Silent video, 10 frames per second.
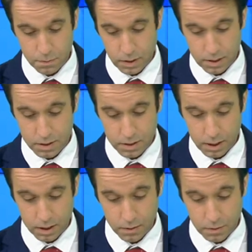let's
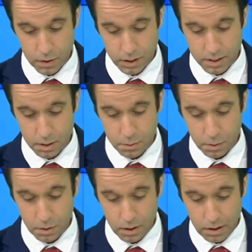take, for
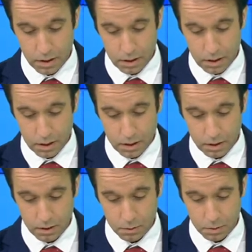example,
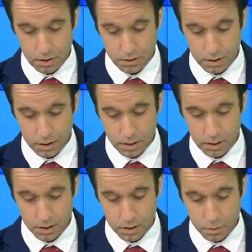one of the
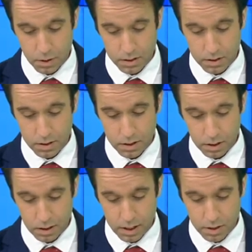latest ones is a
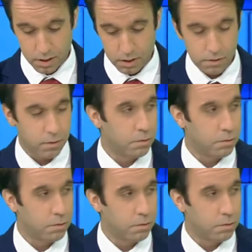legislator